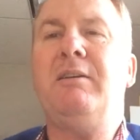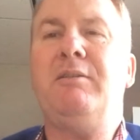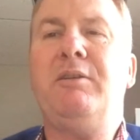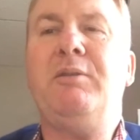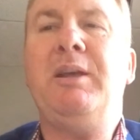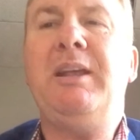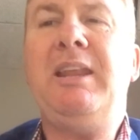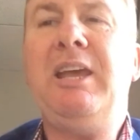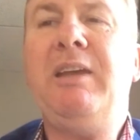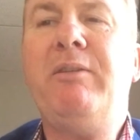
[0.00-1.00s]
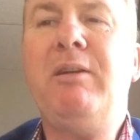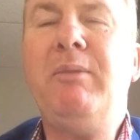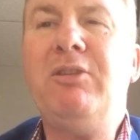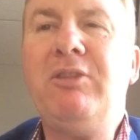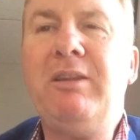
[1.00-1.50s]
So thank you very
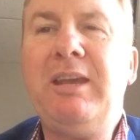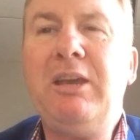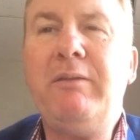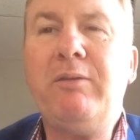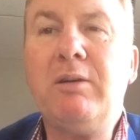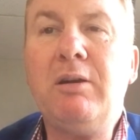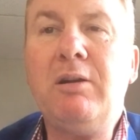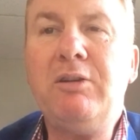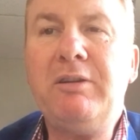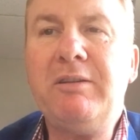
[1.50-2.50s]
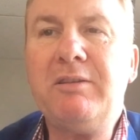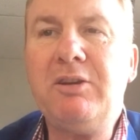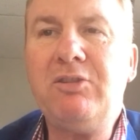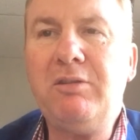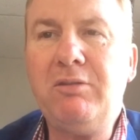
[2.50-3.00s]
much, and thank you for all your
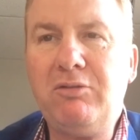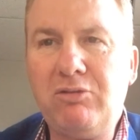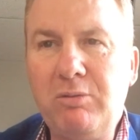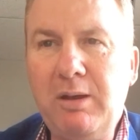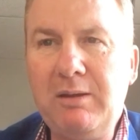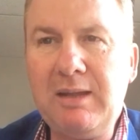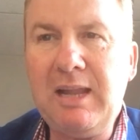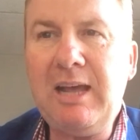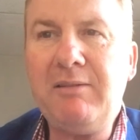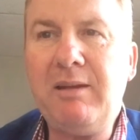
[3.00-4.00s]
discussions throughout the class.